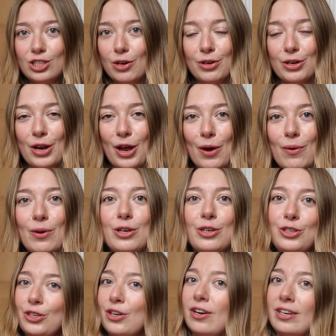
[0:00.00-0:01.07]
so you know, you
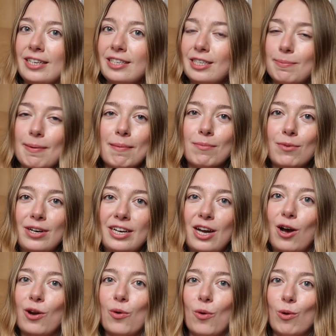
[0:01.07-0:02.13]
do not need to spend money
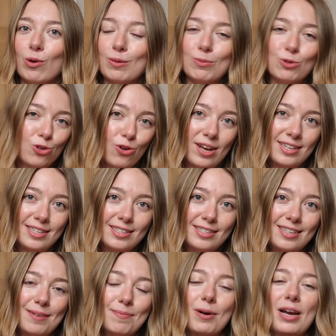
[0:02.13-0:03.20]
on autumn trends,
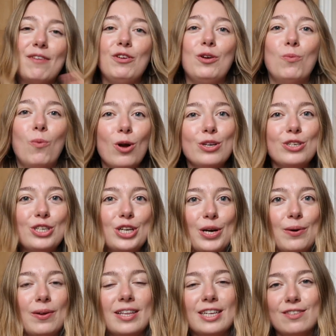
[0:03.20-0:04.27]
but if you want
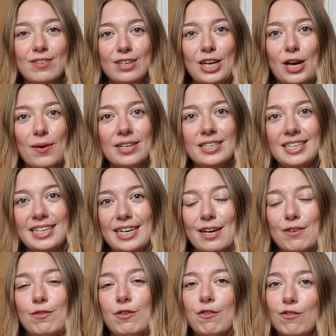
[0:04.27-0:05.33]
to, this video is here
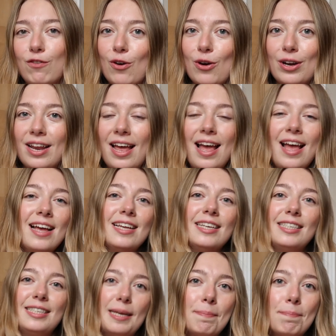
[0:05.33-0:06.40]
for fun.
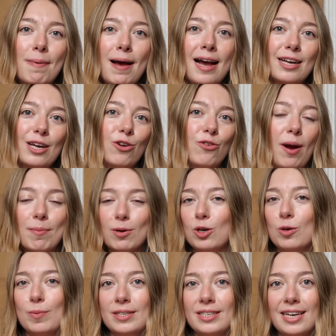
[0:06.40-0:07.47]
Sit back, grab a
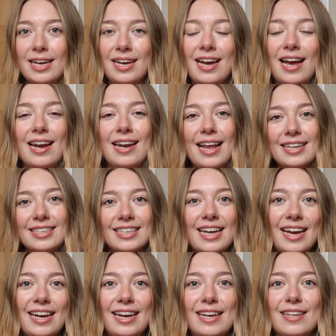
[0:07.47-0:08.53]
cup of tea, and let's
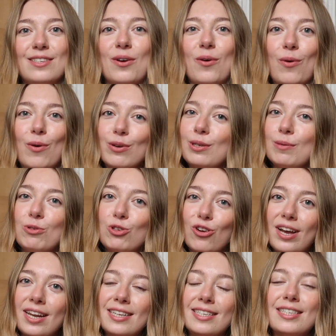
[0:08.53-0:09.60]
get into autumn
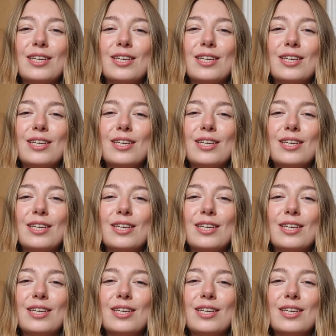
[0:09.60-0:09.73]
trends